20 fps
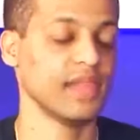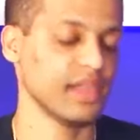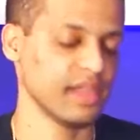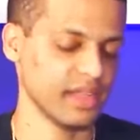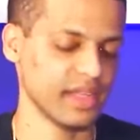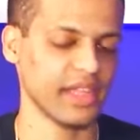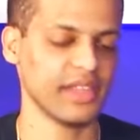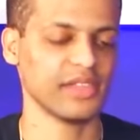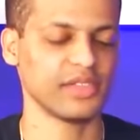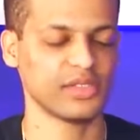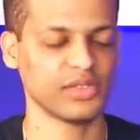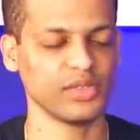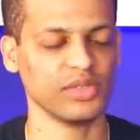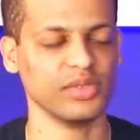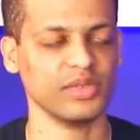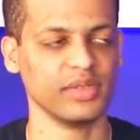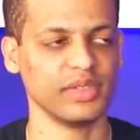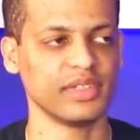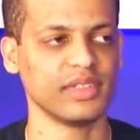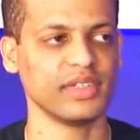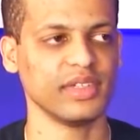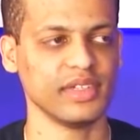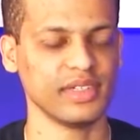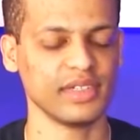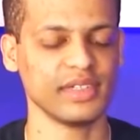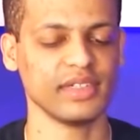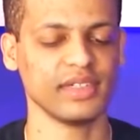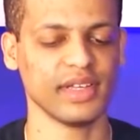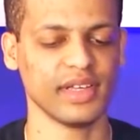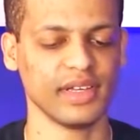Yeah, yeah that's true. It
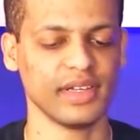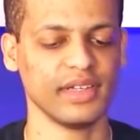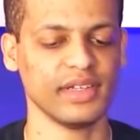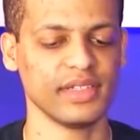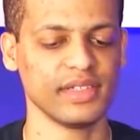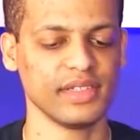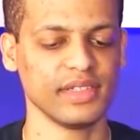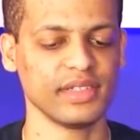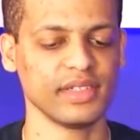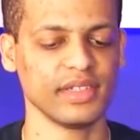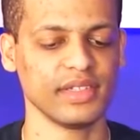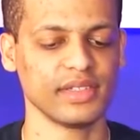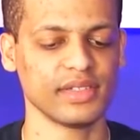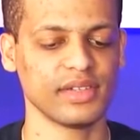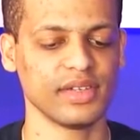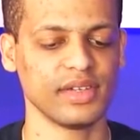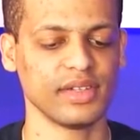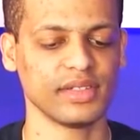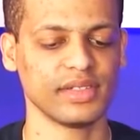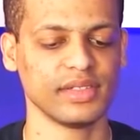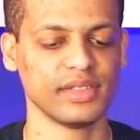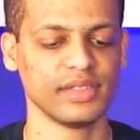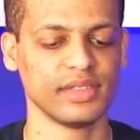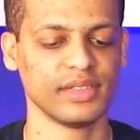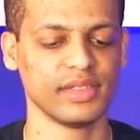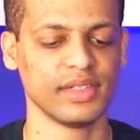is, easy, yeah, it is easily installed.